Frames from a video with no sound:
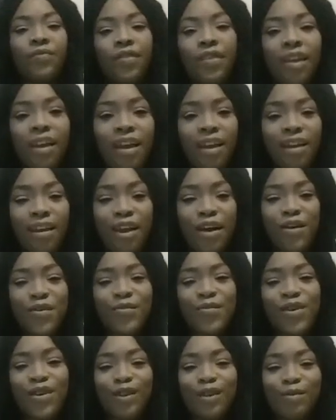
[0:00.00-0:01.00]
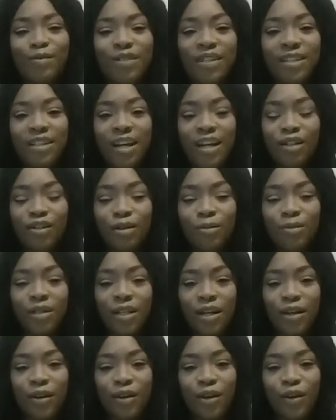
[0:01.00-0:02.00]
Hey y'all, welcome to Daydream
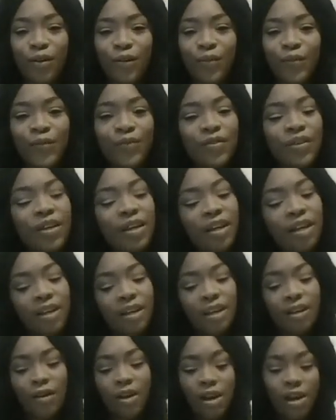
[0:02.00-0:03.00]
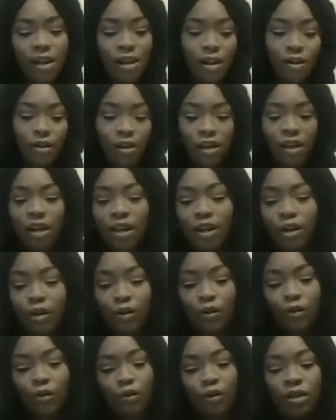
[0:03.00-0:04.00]
Tarot. Hello
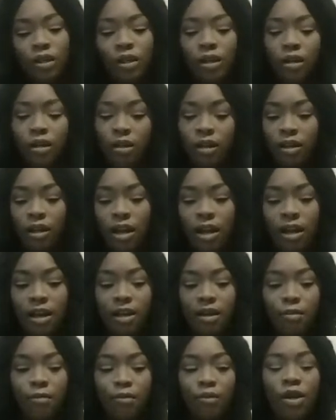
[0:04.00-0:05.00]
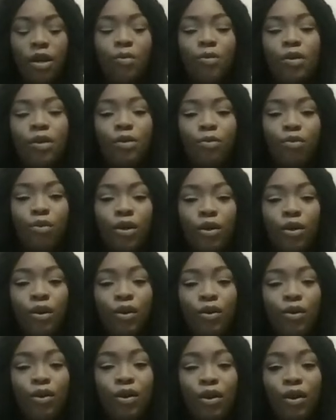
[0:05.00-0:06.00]
Leos. I'm coming to bring you
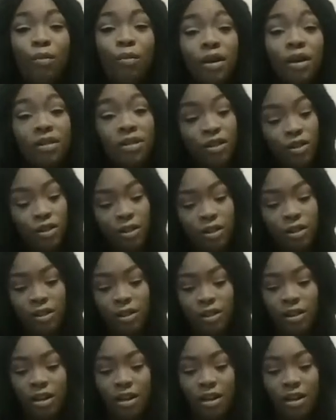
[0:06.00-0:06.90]
your messages